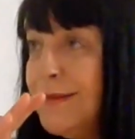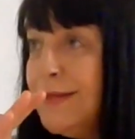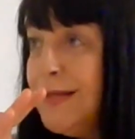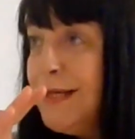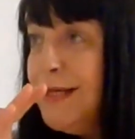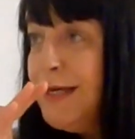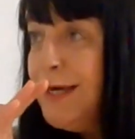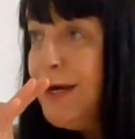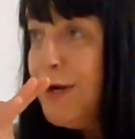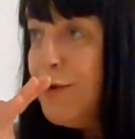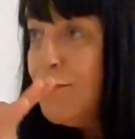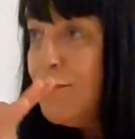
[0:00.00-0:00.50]

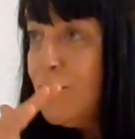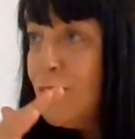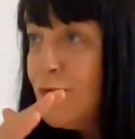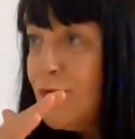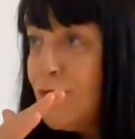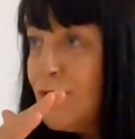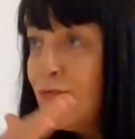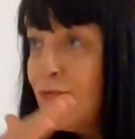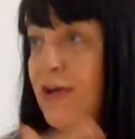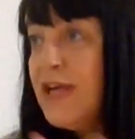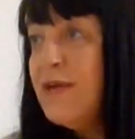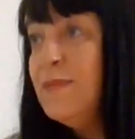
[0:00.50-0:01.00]
the
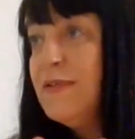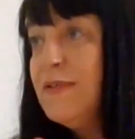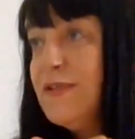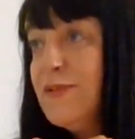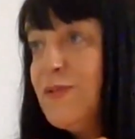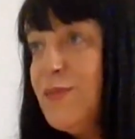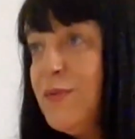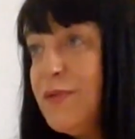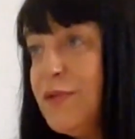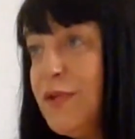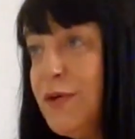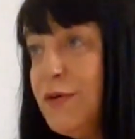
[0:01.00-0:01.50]

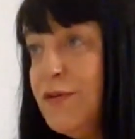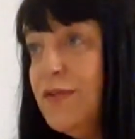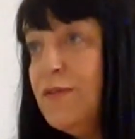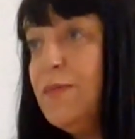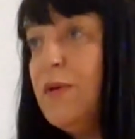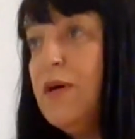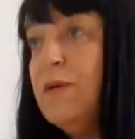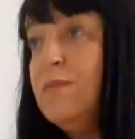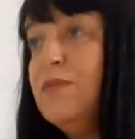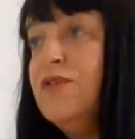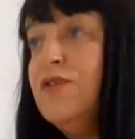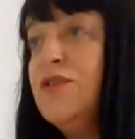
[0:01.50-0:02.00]
agreements with those
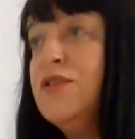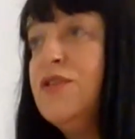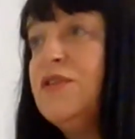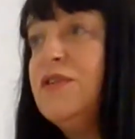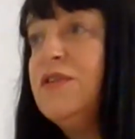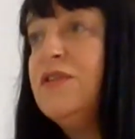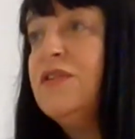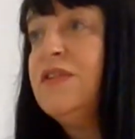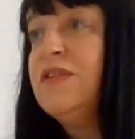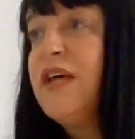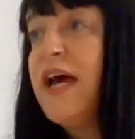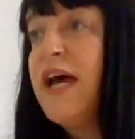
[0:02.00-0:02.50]

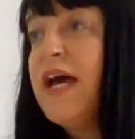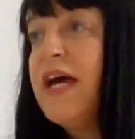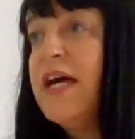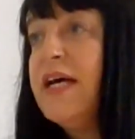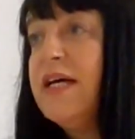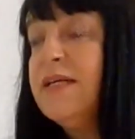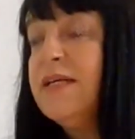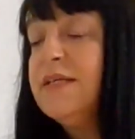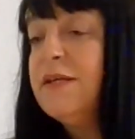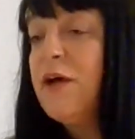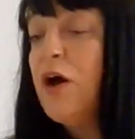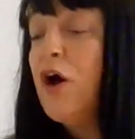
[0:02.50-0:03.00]
publishers
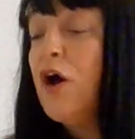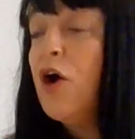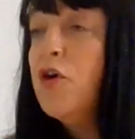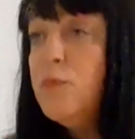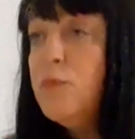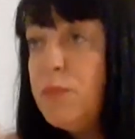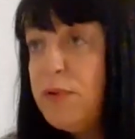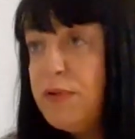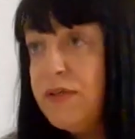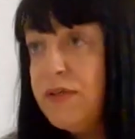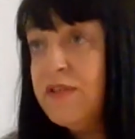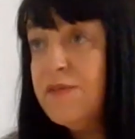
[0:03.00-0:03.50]
as
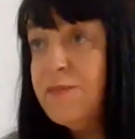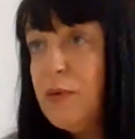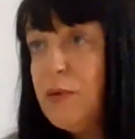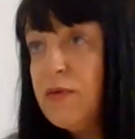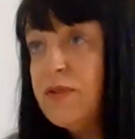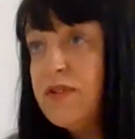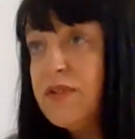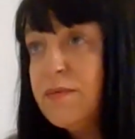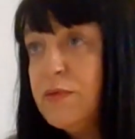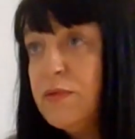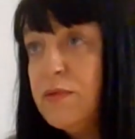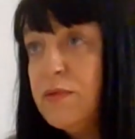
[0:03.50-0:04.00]
open as
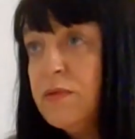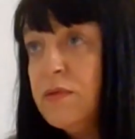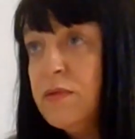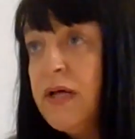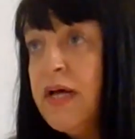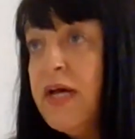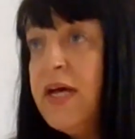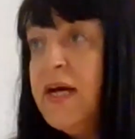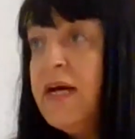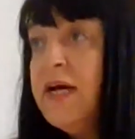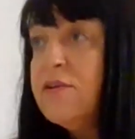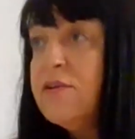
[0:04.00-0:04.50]
possible,